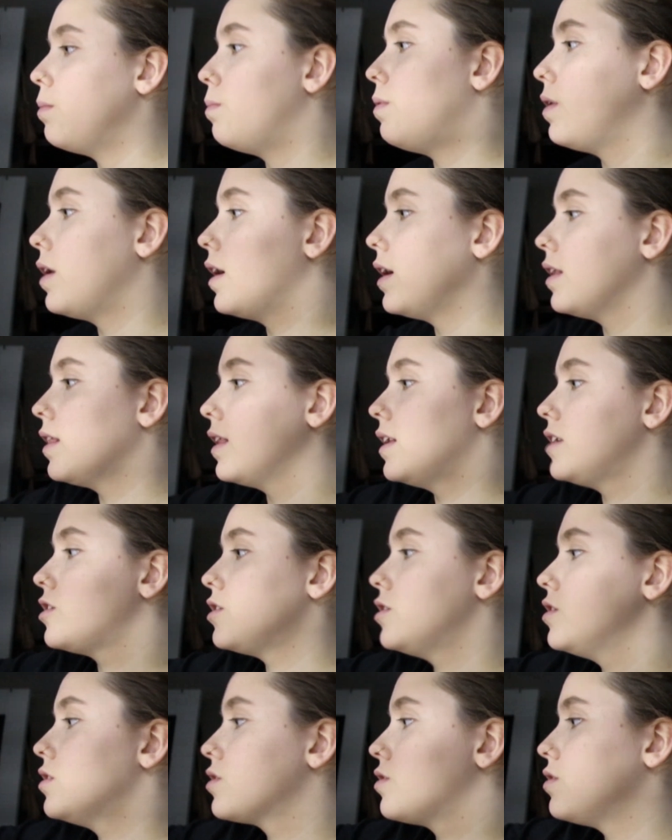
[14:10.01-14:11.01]
But
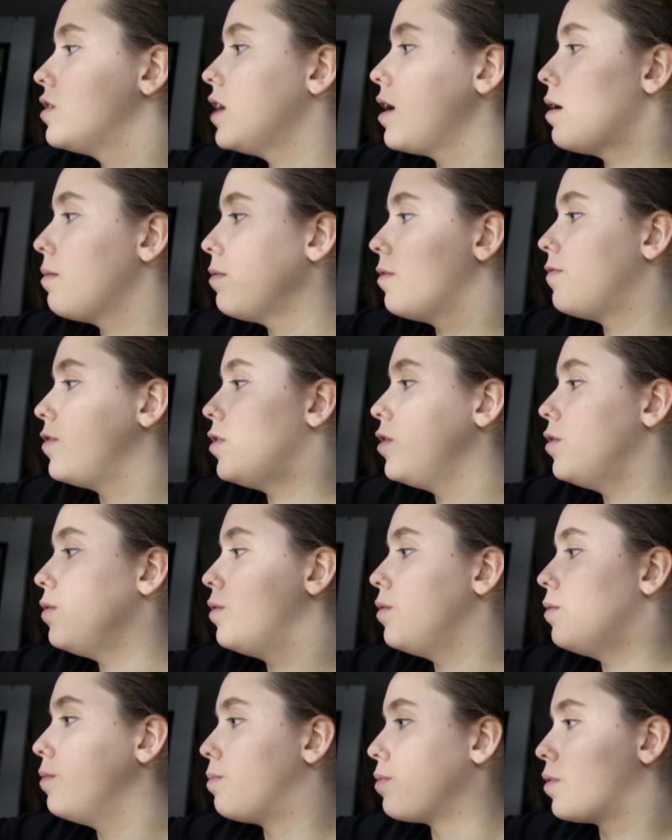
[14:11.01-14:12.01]
let's just grab a few